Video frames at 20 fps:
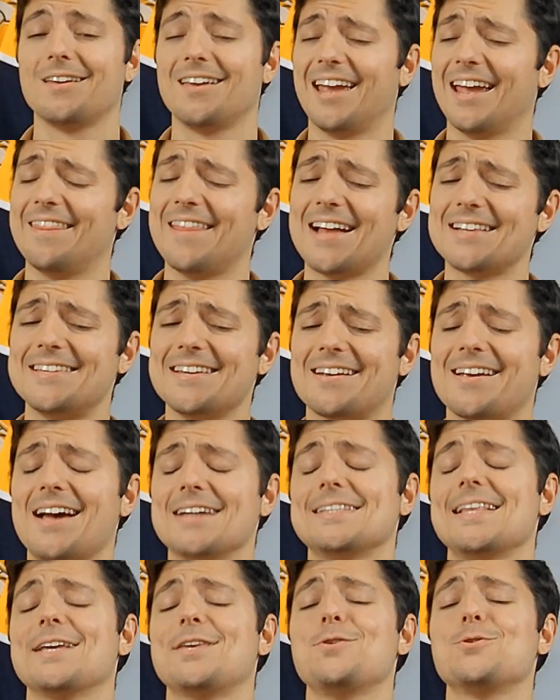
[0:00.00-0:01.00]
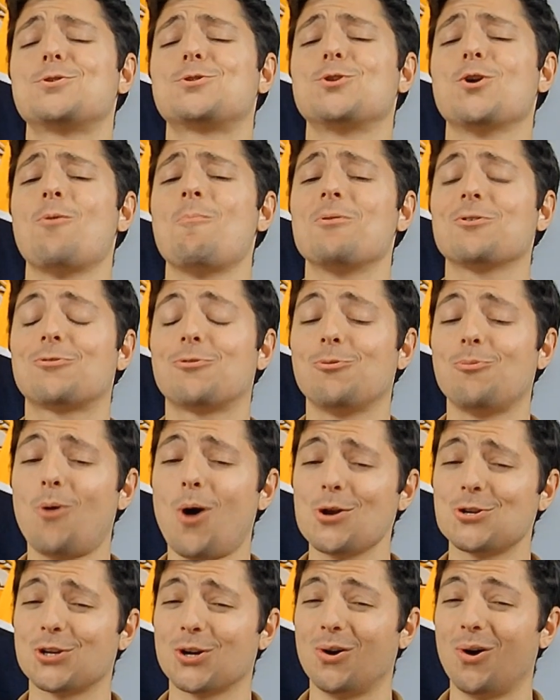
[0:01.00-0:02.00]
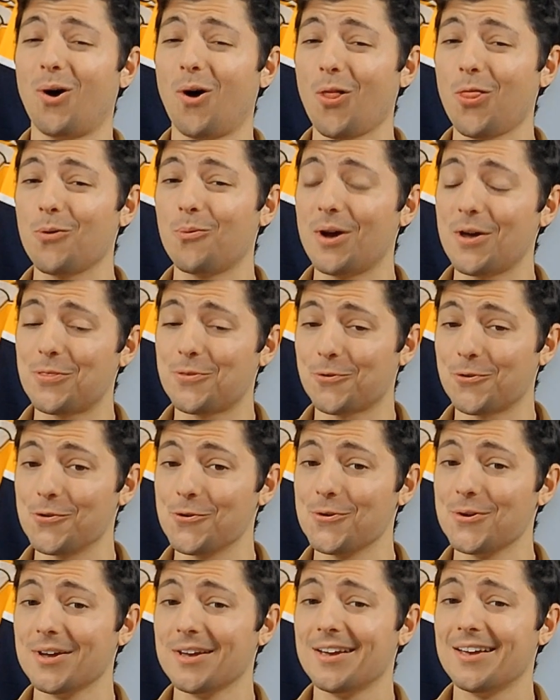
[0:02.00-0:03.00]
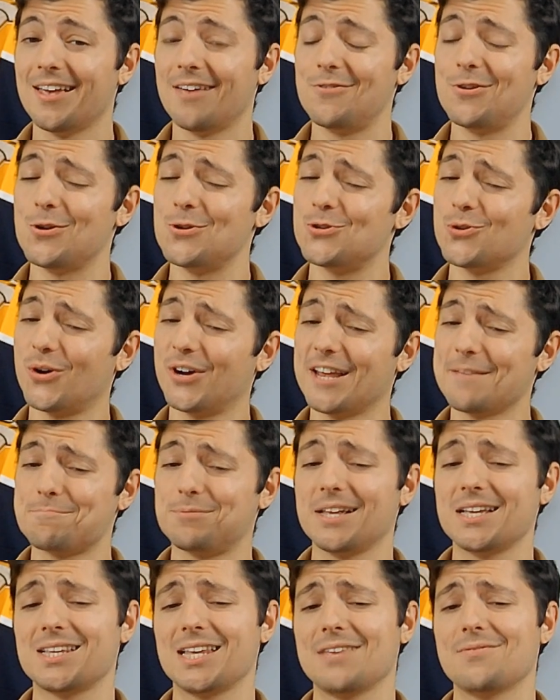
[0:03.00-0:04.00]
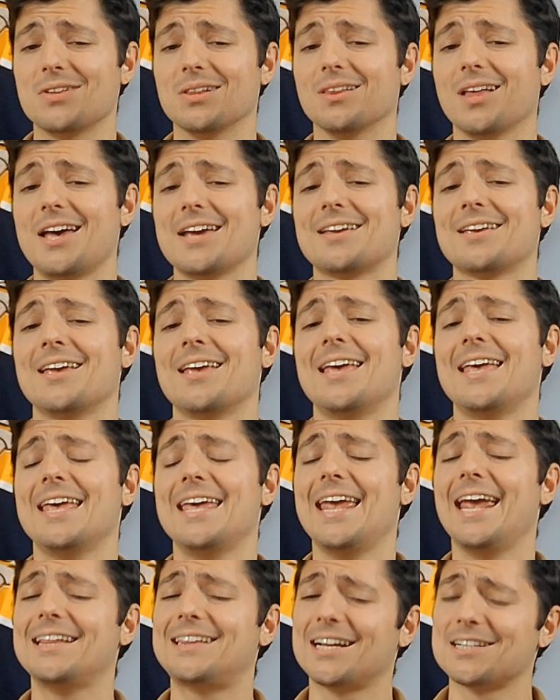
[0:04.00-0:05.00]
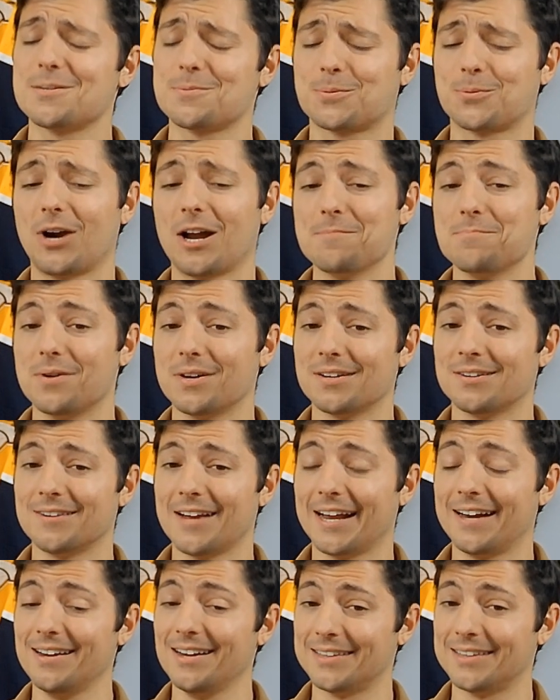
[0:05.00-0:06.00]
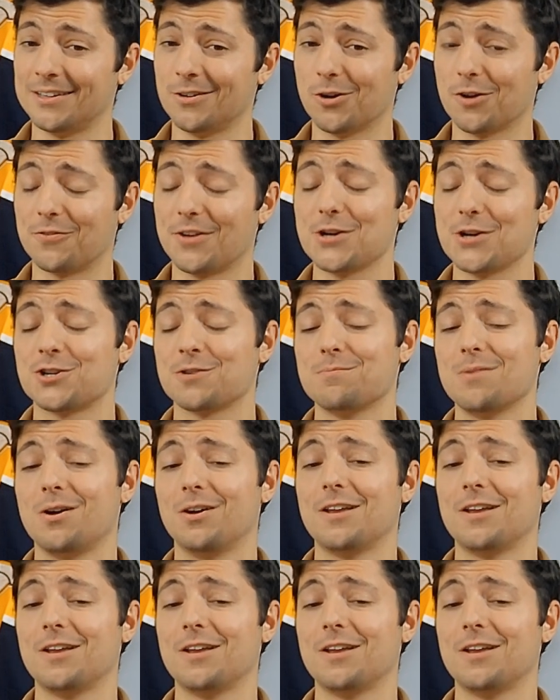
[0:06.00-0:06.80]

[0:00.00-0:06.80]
And that's it, guys. Thank you so much for watching all the way through. If you enjoyed it, please leave a like, hit that subscribe button, and hit that notification bell.